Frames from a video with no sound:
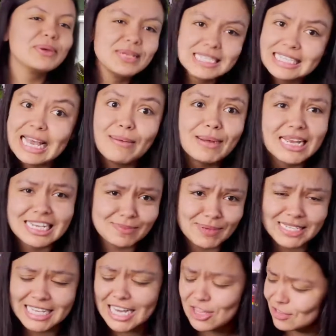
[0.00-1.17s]
Set my
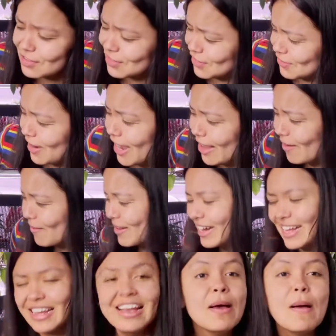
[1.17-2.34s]
expectations too high
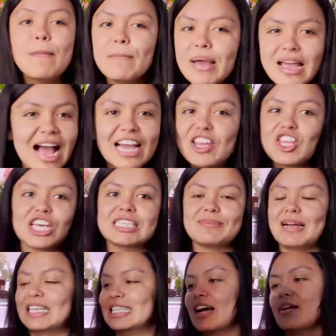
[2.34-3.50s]
already. I jinx
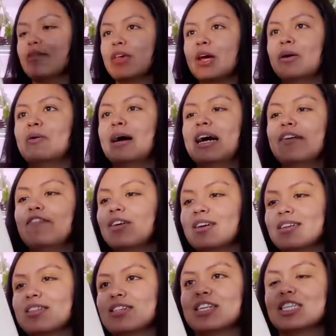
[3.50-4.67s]
myself, yo. I
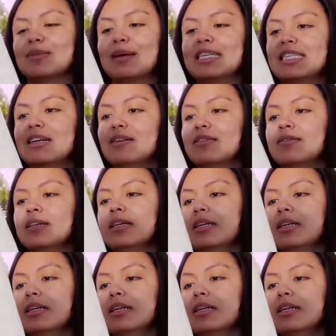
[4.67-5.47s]
fucking jinx myself.